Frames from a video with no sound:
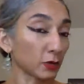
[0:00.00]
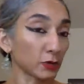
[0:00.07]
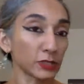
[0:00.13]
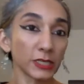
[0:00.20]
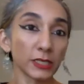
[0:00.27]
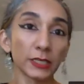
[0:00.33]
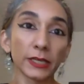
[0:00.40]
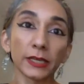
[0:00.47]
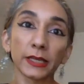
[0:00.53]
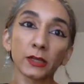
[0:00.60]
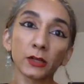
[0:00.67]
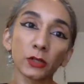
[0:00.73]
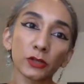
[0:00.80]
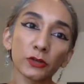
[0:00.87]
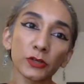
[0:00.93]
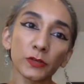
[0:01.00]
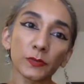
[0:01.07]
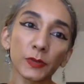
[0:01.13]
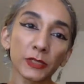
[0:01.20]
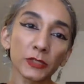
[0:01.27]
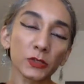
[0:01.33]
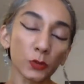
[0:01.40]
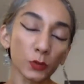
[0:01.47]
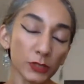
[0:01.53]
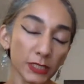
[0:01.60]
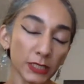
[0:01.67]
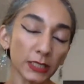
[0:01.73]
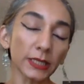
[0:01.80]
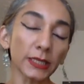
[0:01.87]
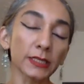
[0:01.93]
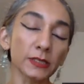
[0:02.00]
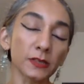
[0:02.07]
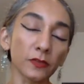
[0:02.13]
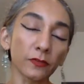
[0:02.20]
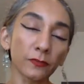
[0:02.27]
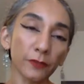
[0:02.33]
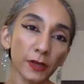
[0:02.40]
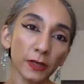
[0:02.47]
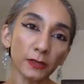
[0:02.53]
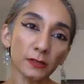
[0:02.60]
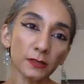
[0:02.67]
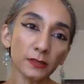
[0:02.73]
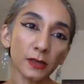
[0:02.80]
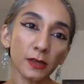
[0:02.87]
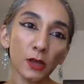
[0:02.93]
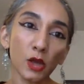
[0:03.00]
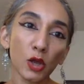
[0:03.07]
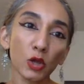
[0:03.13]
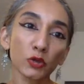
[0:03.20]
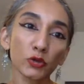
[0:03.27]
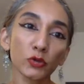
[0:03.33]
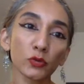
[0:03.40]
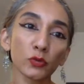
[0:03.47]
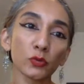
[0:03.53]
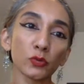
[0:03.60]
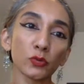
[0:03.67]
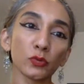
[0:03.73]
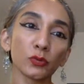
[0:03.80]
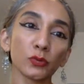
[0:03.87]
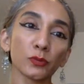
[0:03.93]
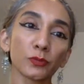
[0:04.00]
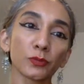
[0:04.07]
Cordelia included, because Cordelia is the first to